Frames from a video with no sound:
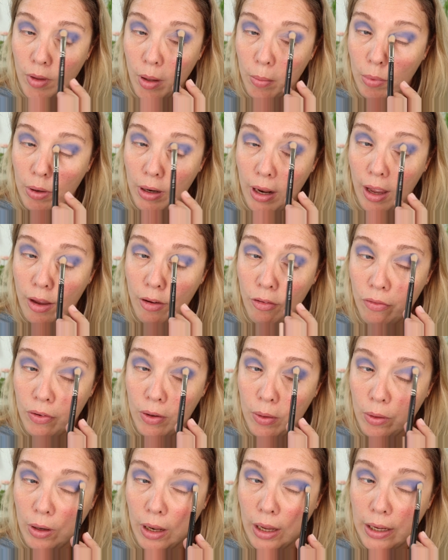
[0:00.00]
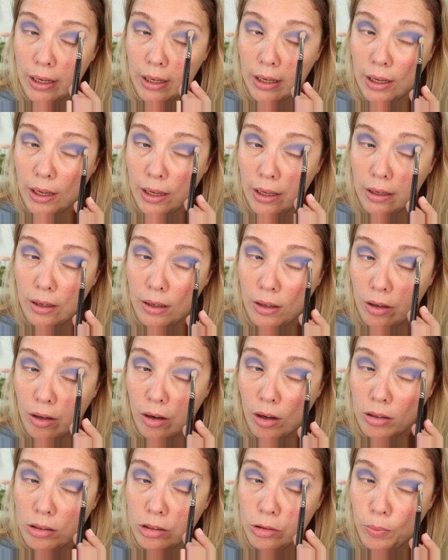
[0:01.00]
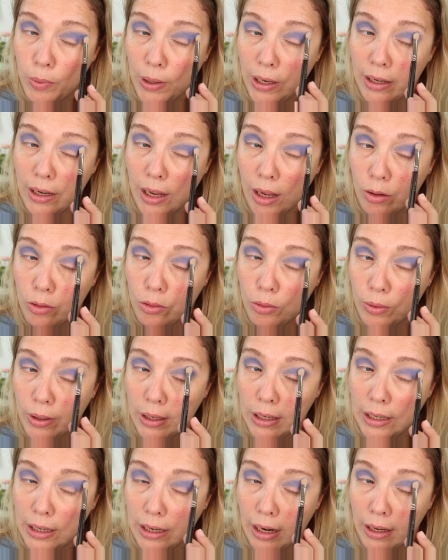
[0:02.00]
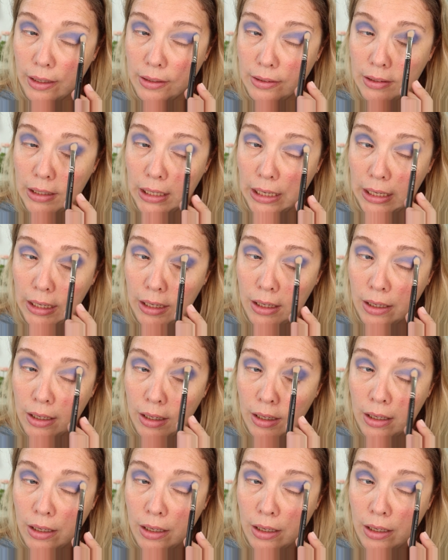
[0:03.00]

But I feel like it does blend out really nicely,